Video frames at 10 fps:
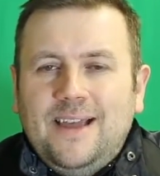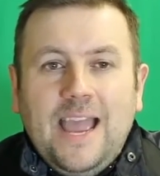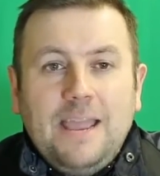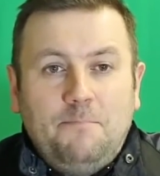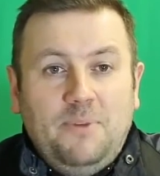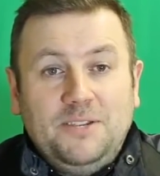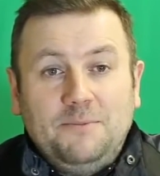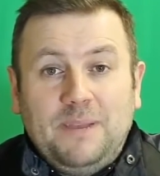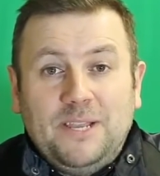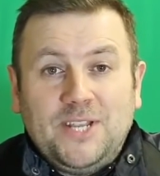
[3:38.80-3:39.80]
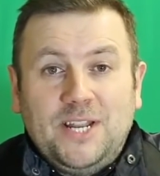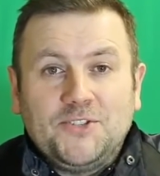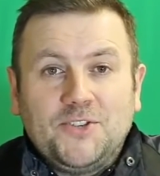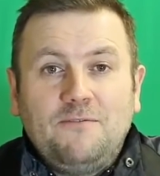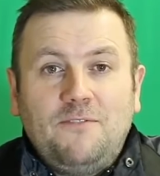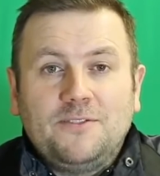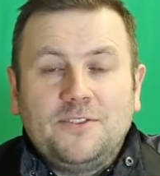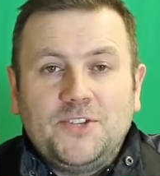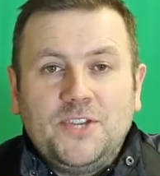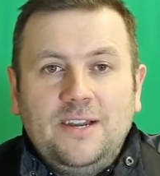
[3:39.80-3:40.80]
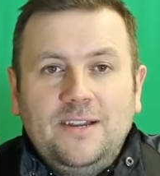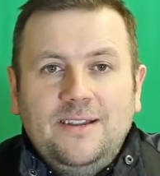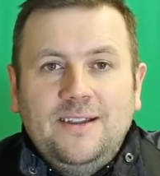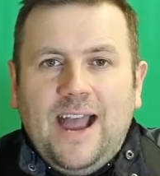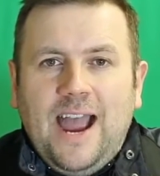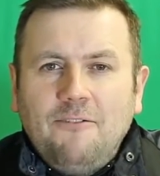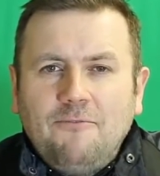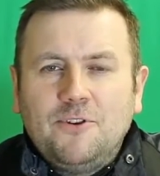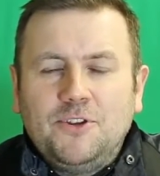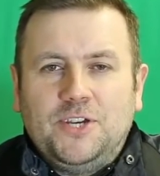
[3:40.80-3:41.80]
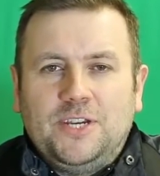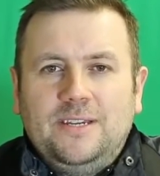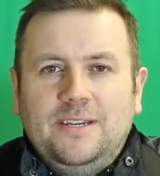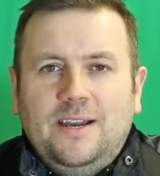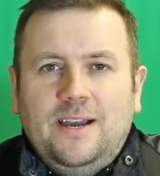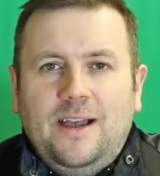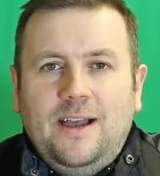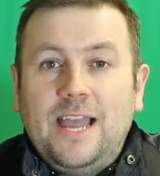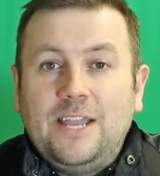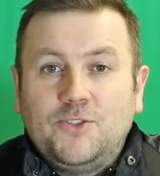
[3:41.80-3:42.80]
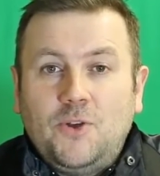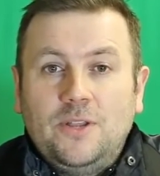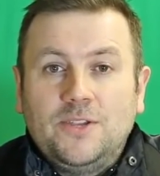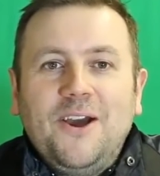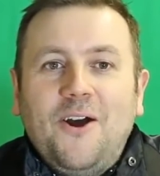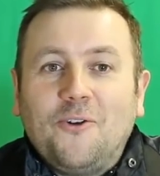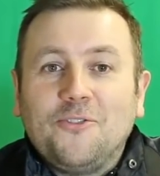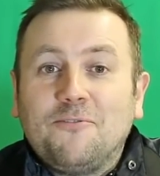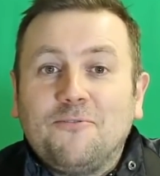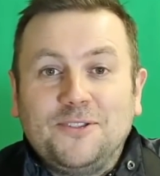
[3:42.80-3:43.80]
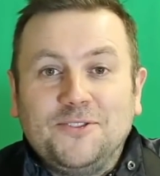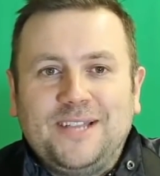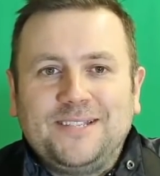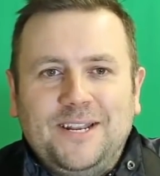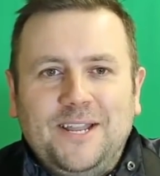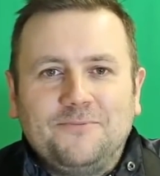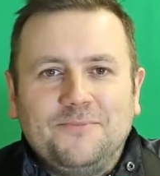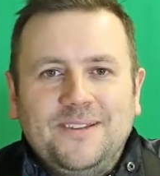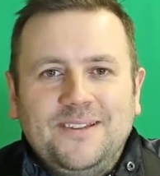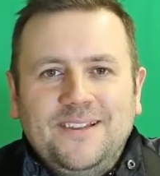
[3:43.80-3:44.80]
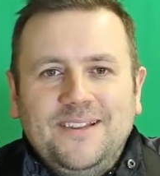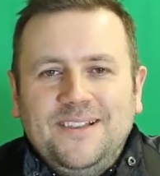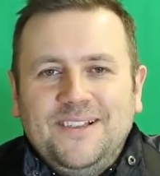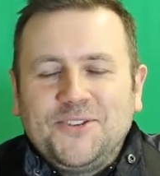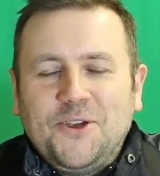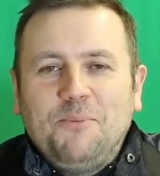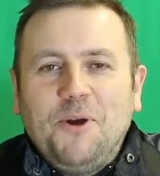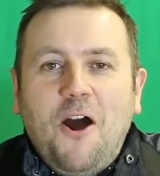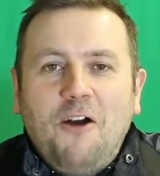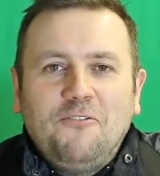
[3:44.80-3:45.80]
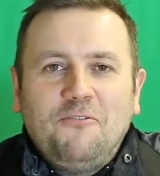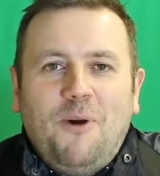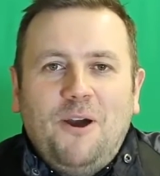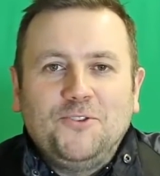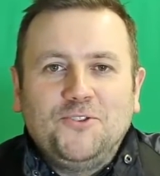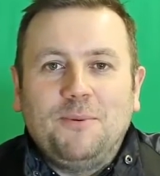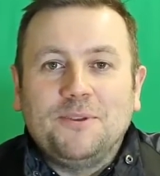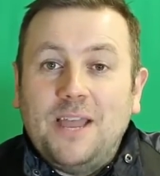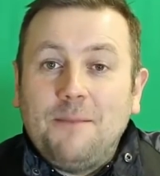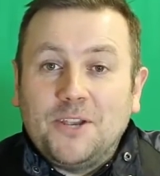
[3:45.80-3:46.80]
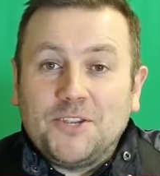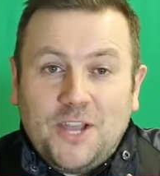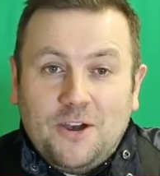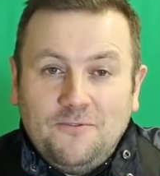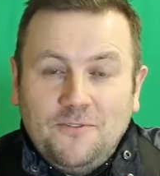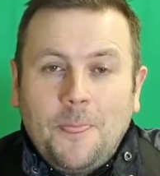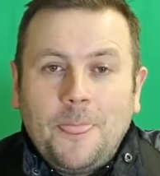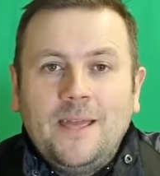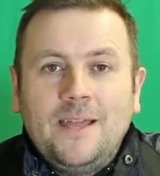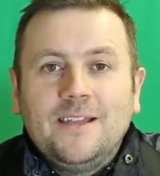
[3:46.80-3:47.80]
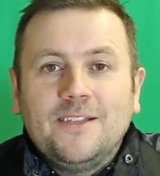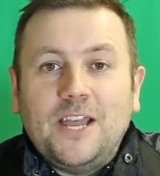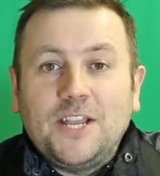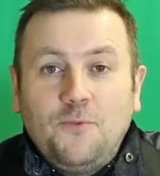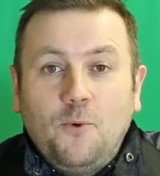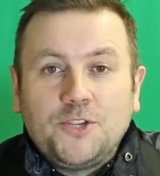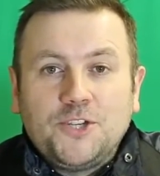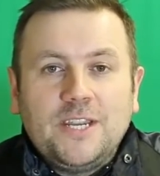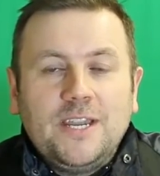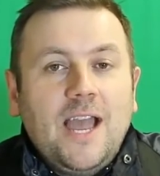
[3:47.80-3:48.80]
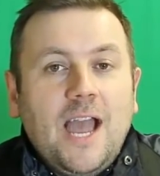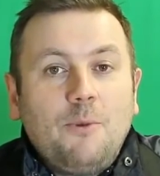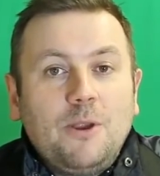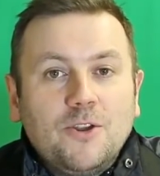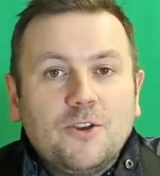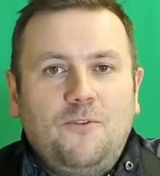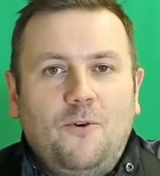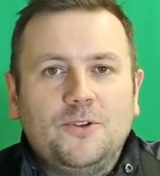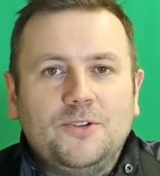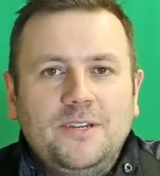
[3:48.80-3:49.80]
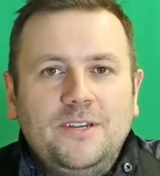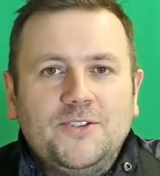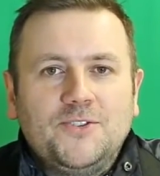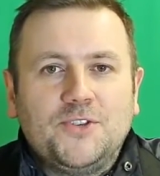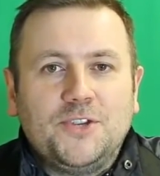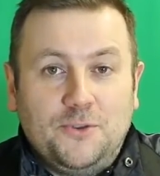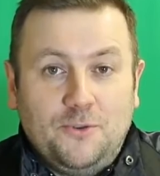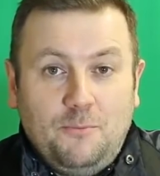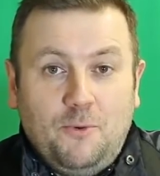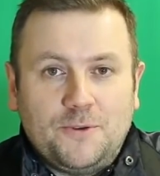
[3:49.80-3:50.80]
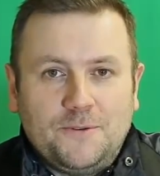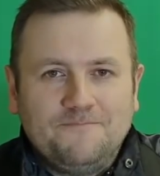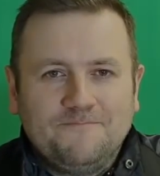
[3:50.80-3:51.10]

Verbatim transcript: eight best bestsellers so far this year, averaging $8 on the front end alone. So, on behalf of Michael Thomas and myself, thanks for watching, and we look forward to seeing you on board.